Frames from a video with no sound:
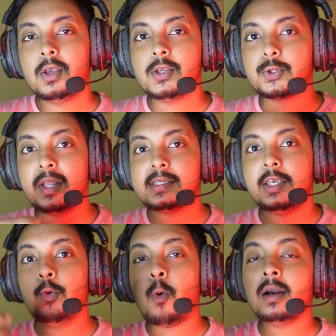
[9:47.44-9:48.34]
So let's say
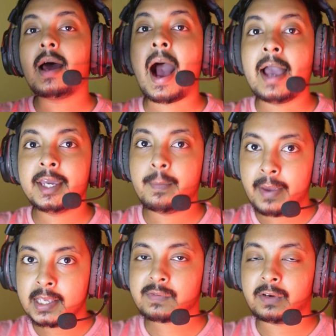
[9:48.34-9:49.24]
you want higher
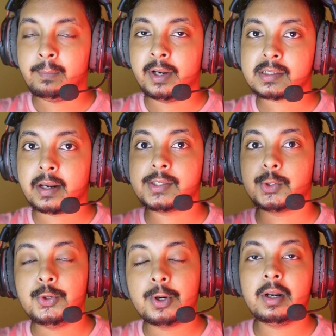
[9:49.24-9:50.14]
base frame rates, right? So
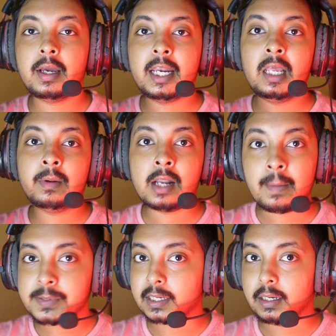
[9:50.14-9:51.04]
you're going to enable
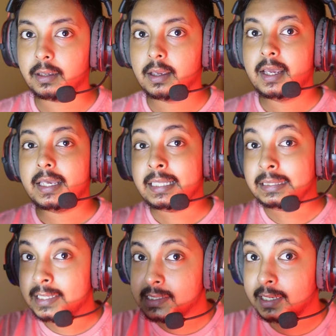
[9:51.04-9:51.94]
upscaling.
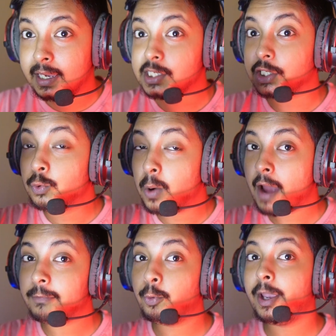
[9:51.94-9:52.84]
In this case, you
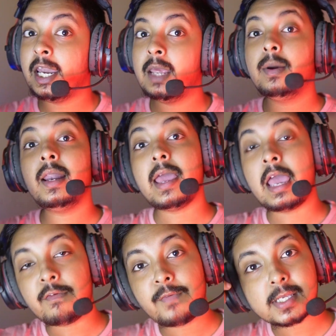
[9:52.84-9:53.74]
have to enable
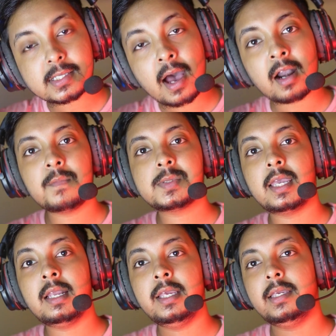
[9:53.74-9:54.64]
FSR
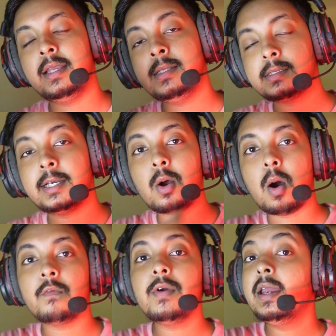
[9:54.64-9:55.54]
upscaling instead
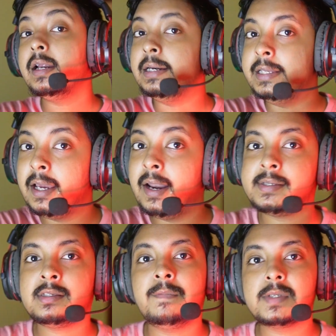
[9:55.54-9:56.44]
of
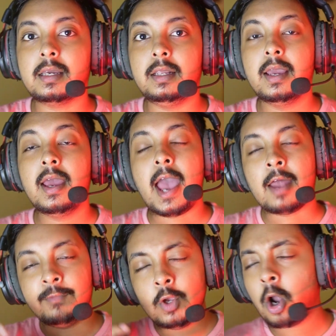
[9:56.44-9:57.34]
DLSS upscaling.
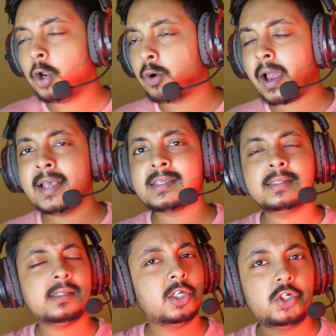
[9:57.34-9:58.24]
And we all know, guys,
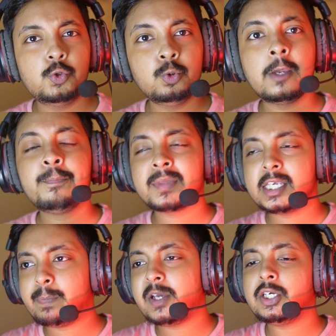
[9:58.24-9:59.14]
this is the truth,
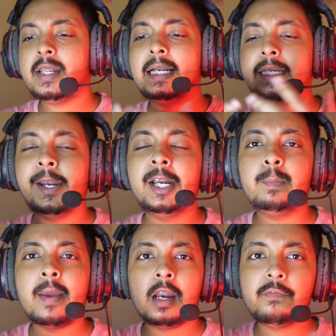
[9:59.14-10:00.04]
especially at
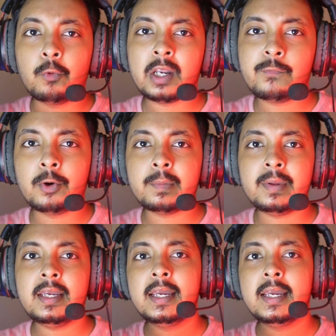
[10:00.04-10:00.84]
1080p and 1440p,